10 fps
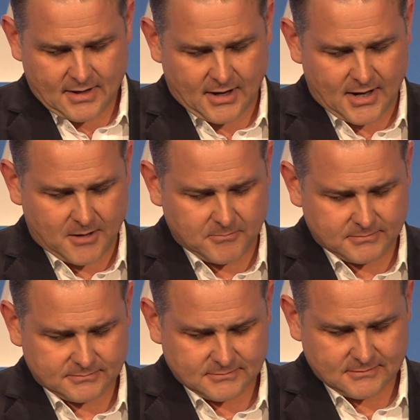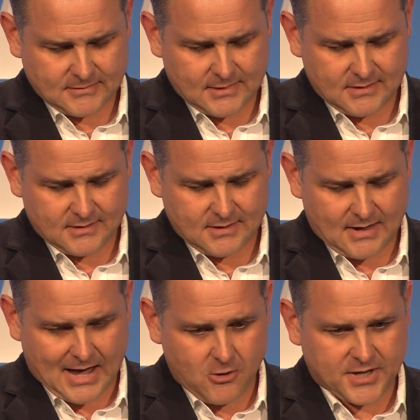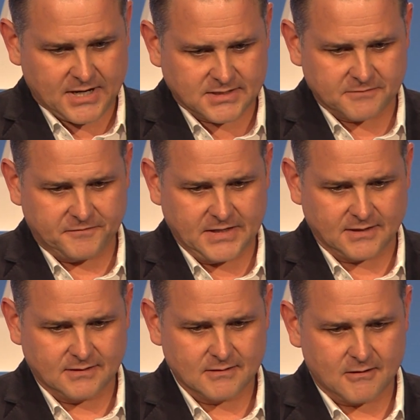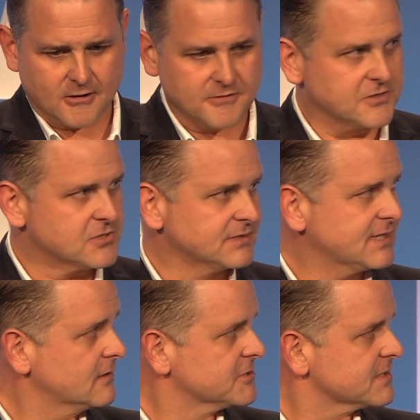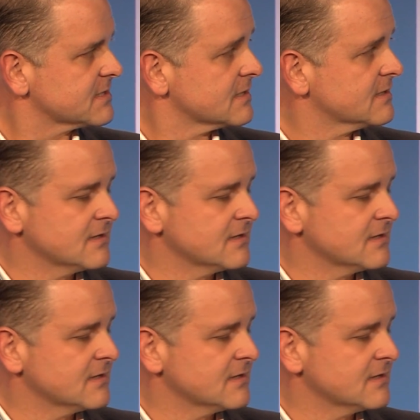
how can it defeat artificial intelligence?